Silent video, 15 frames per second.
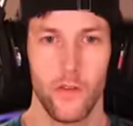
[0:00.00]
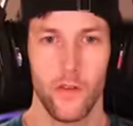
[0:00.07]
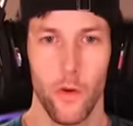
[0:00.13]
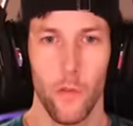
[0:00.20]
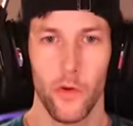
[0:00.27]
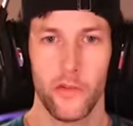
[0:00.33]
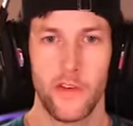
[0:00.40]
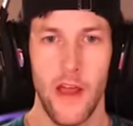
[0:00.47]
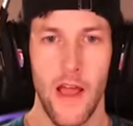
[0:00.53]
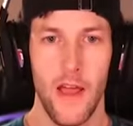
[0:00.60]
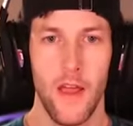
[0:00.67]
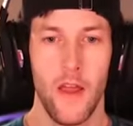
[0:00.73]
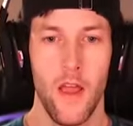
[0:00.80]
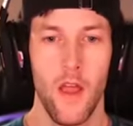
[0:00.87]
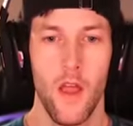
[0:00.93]
He's almost
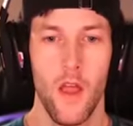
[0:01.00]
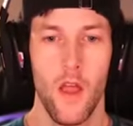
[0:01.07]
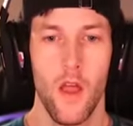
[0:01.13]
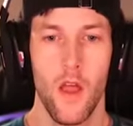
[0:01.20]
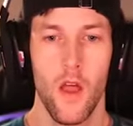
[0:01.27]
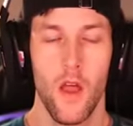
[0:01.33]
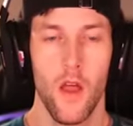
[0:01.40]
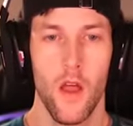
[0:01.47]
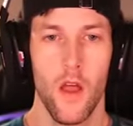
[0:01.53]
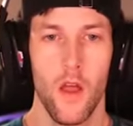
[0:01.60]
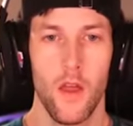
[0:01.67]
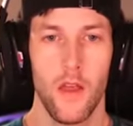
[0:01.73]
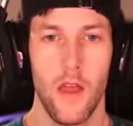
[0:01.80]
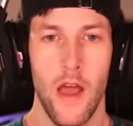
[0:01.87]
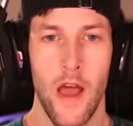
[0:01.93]
dead.
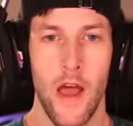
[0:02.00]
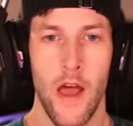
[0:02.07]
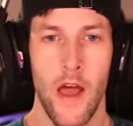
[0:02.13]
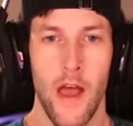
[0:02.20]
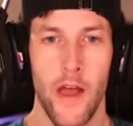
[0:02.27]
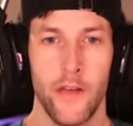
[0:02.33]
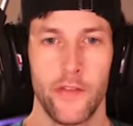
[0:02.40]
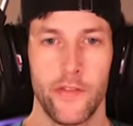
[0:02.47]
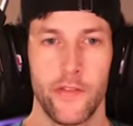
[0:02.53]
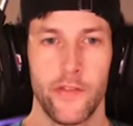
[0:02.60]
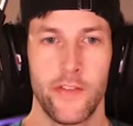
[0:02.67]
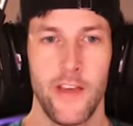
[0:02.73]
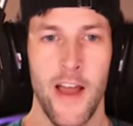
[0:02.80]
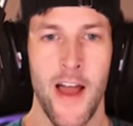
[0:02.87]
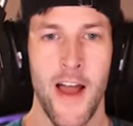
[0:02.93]

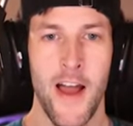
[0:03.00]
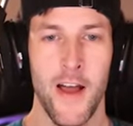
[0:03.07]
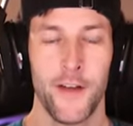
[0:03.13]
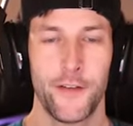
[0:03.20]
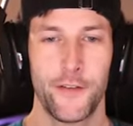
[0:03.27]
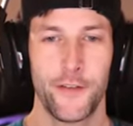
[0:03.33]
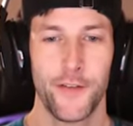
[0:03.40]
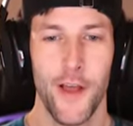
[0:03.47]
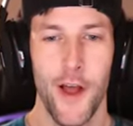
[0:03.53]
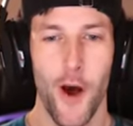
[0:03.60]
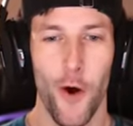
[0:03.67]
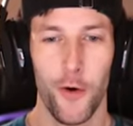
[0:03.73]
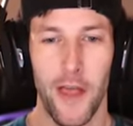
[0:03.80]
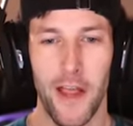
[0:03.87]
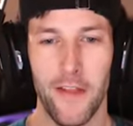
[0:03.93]
Yes, yes.
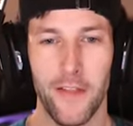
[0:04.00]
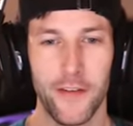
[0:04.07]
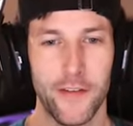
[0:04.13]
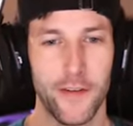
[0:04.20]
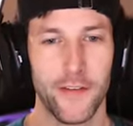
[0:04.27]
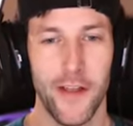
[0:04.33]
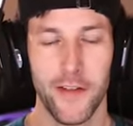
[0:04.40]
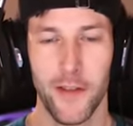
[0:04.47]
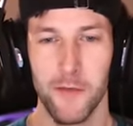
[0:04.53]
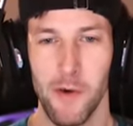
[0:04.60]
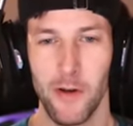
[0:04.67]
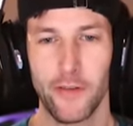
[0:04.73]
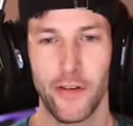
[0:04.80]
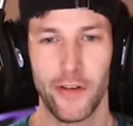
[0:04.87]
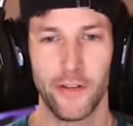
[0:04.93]
Okay, this is like the
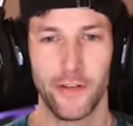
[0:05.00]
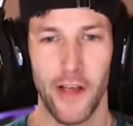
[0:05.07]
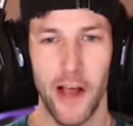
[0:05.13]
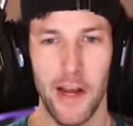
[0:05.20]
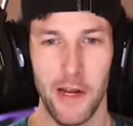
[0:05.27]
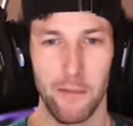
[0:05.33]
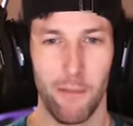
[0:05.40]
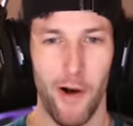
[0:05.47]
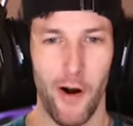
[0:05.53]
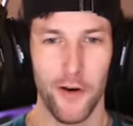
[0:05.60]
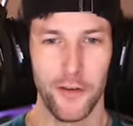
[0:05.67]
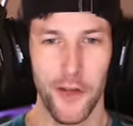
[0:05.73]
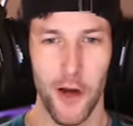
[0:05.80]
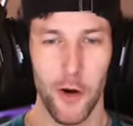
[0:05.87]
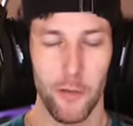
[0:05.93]
most exciting part